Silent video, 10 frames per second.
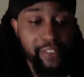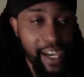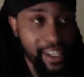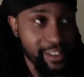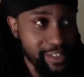
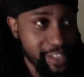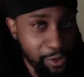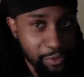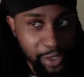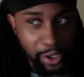I
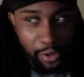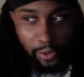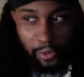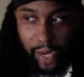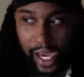
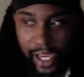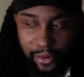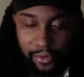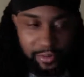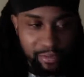
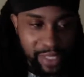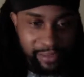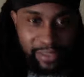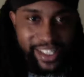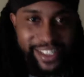don't meet
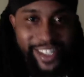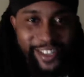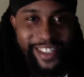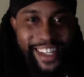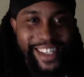many
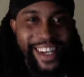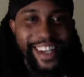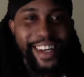singers like that.